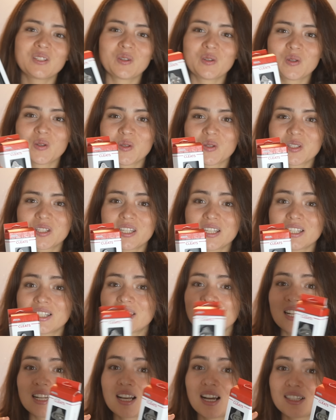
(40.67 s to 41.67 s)
to use these
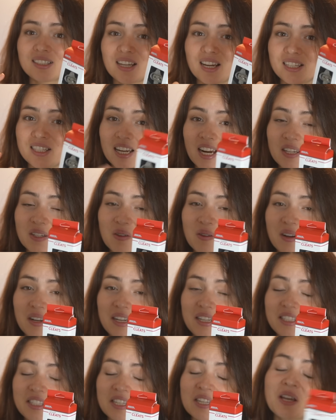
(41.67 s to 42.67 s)
Silca titanium
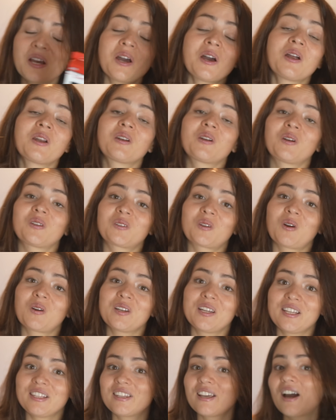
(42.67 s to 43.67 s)
cleats. Not
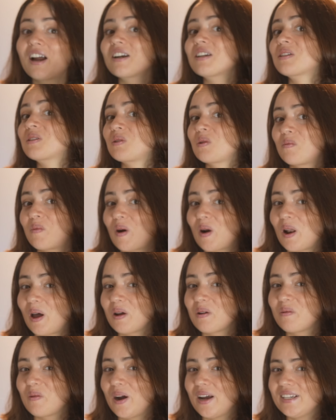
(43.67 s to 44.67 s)
only they are super
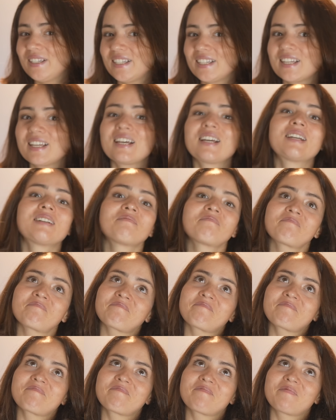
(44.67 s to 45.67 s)
lightweight,
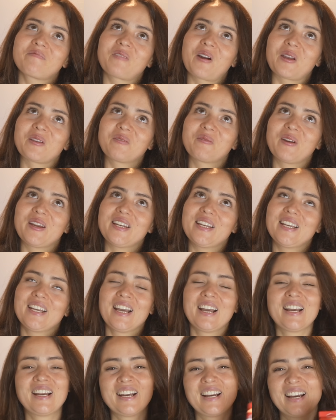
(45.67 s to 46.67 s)
wait Winnie,
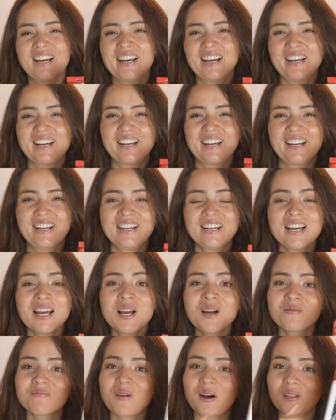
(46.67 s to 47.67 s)

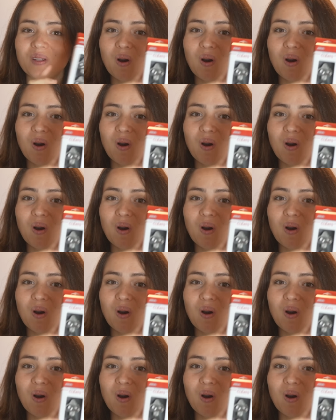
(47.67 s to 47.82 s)
but